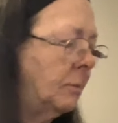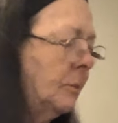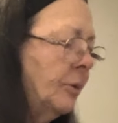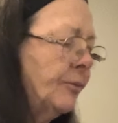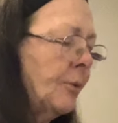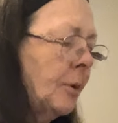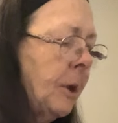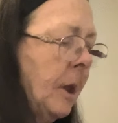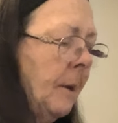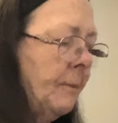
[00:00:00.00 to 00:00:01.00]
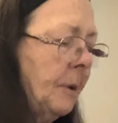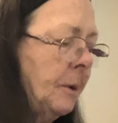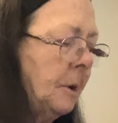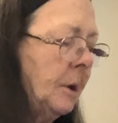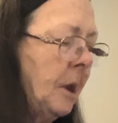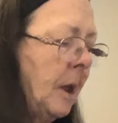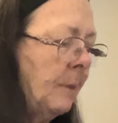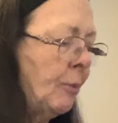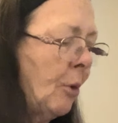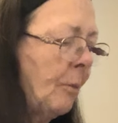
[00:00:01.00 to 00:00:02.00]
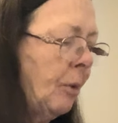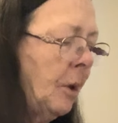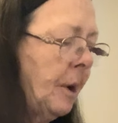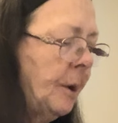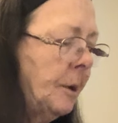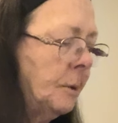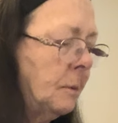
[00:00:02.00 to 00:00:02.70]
was for Kevin, and it had purple in it.